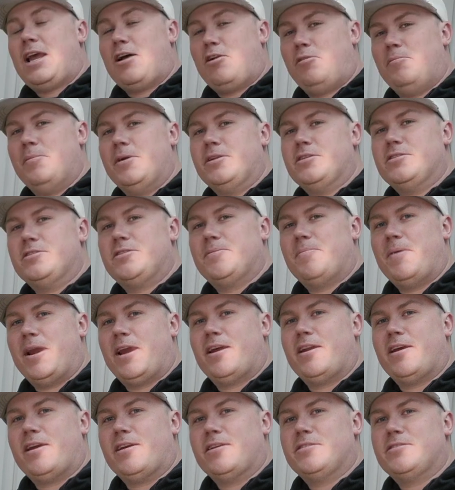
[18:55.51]
Hellmann's
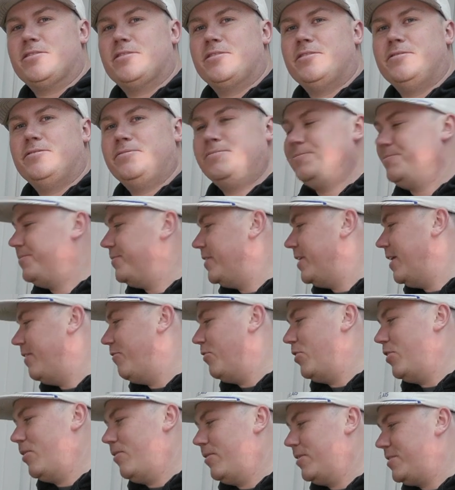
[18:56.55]
mayonnaise,
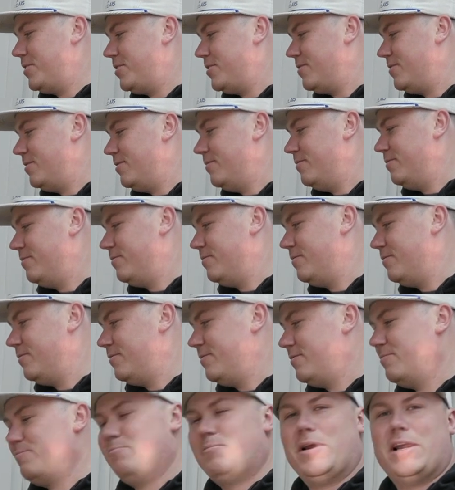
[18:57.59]
even though it's
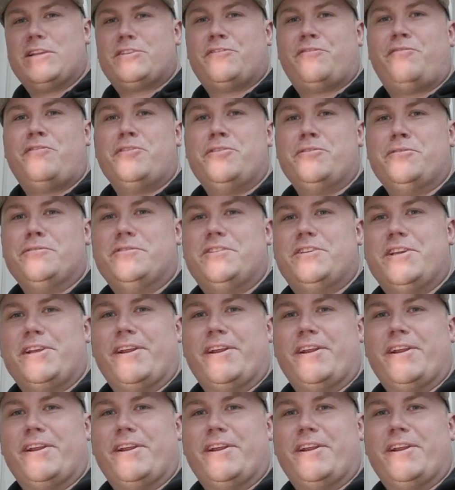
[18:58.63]
Best Foods